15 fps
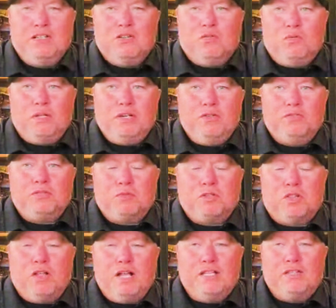we know some
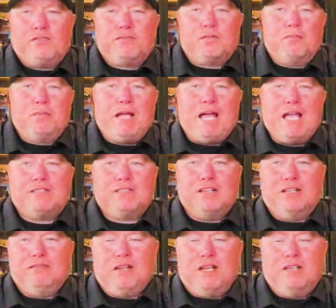clients from past,
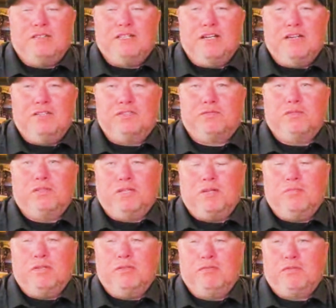not not dentists really,
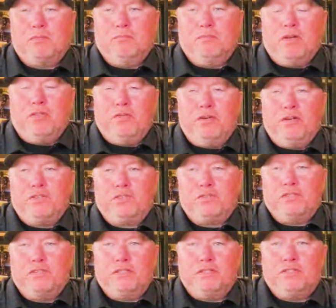but from other
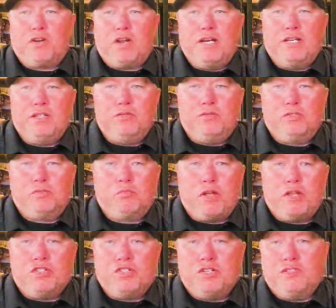industries that try to use
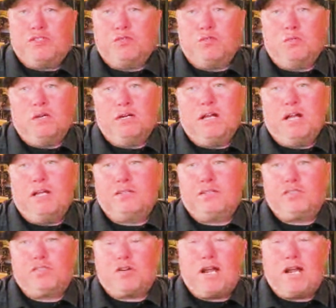spreadsheets and whatnot to
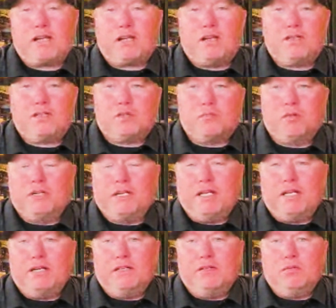track customer
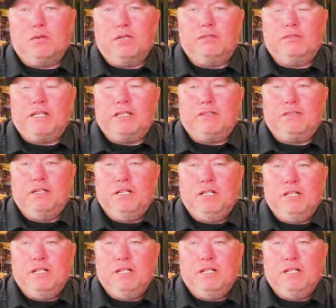data and what and